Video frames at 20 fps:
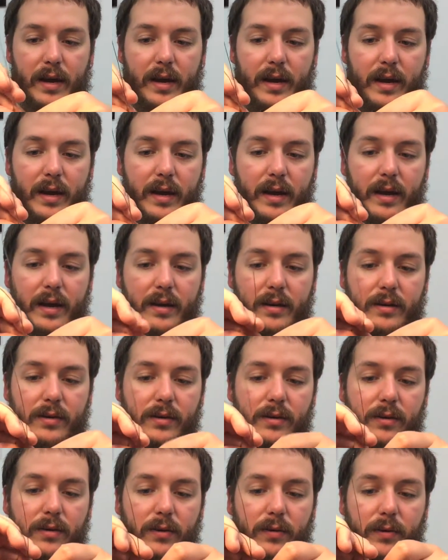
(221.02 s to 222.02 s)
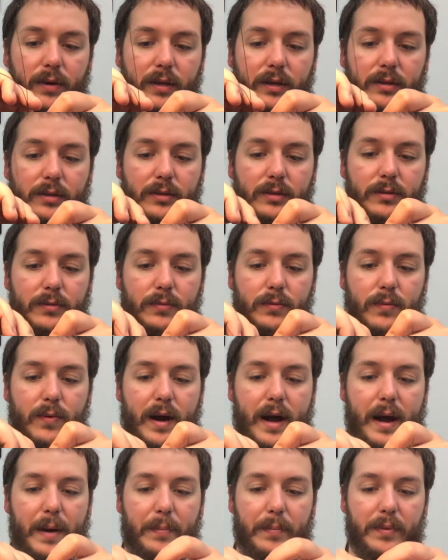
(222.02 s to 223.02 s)
and you're going to
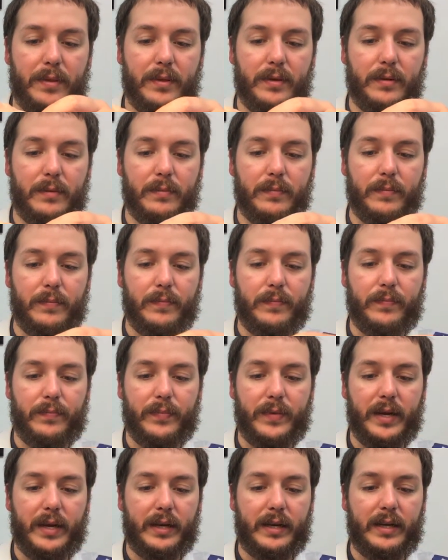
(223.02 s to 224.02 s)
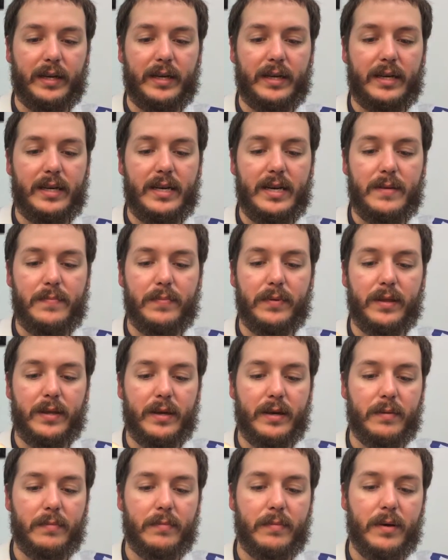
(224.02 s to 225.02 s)
wrap them and keep
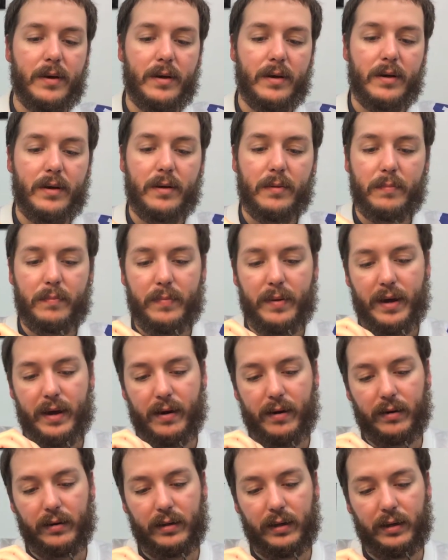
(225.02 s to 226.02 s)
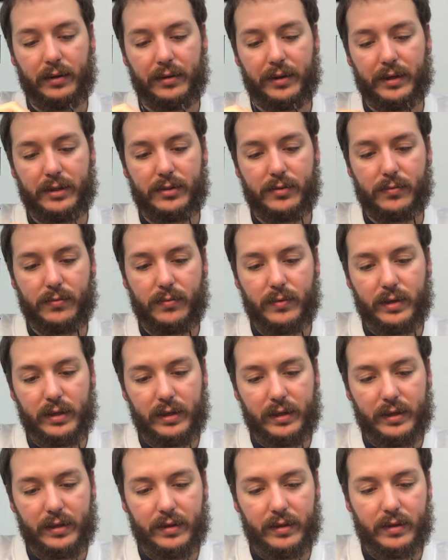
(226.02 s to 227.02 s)
them parallel. That's
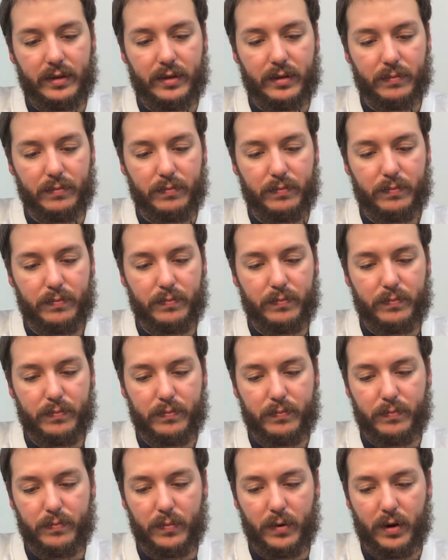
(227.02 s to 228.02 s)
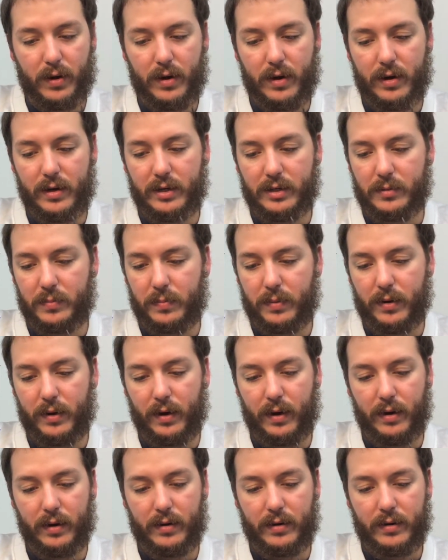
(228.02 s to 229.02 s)
really the hardest
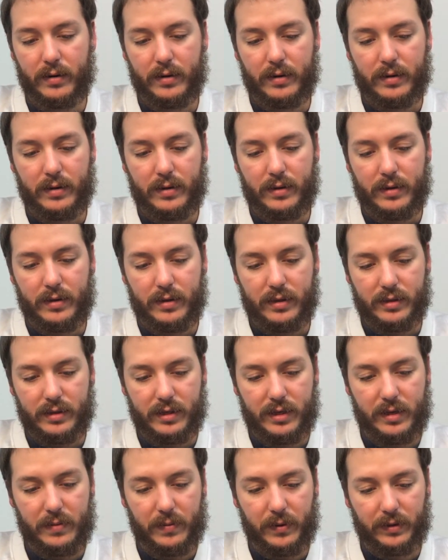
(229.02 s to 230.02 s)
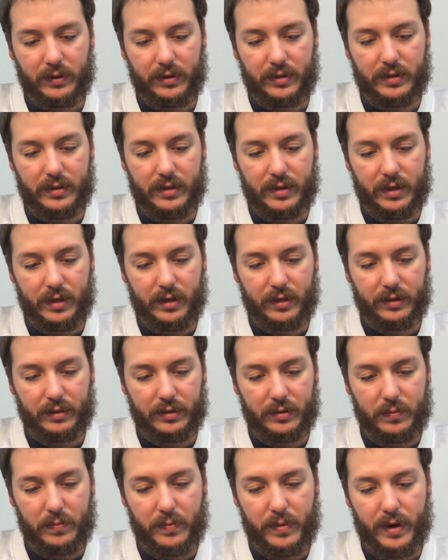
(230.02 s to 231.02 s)
part, is keeping these
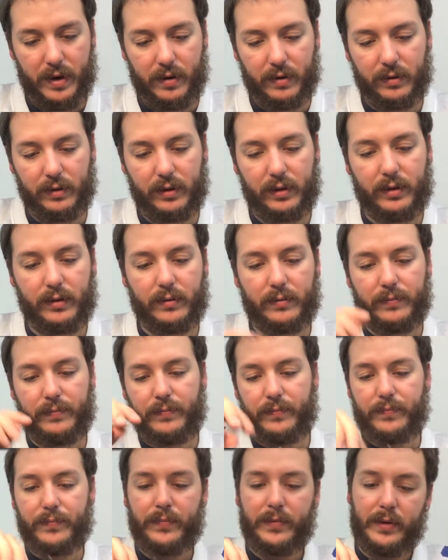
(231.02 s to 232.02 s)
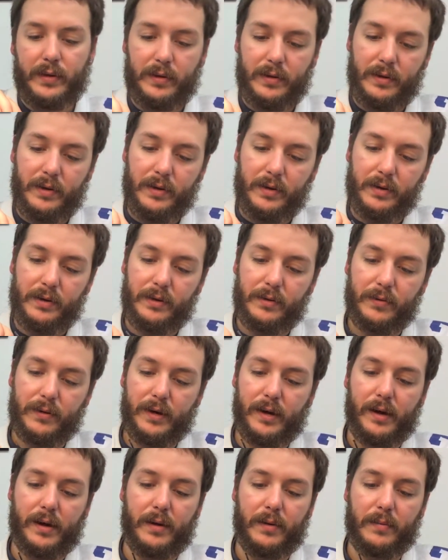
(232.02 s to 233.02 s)
things parallel. You
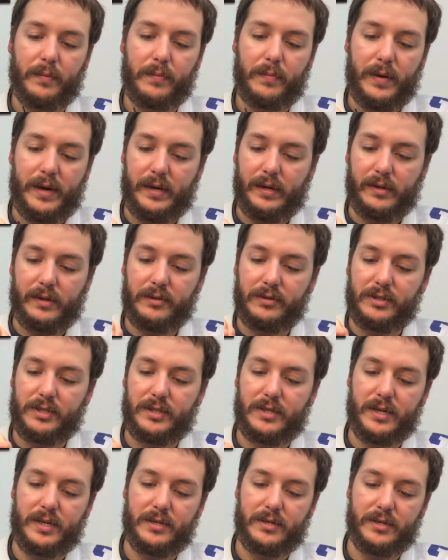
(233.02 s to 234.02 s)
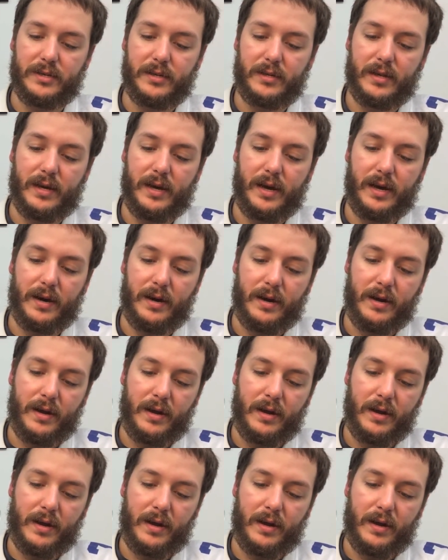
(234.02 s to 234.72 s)
want to pay close attention to that.